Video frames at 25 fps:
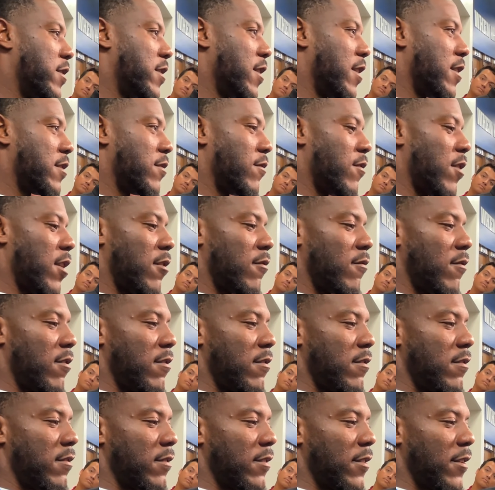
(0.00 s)
chance to right or
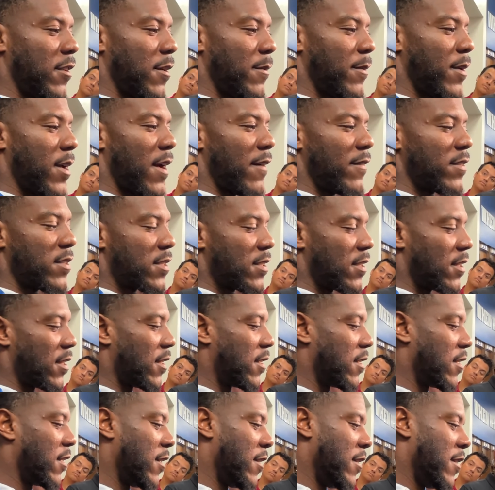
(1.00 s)
wrong.
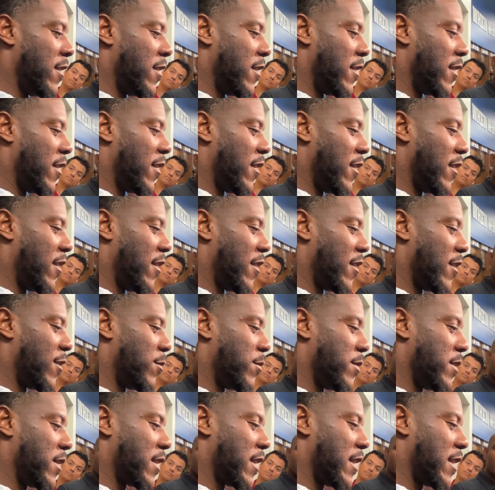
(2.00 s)
Obviously, the Week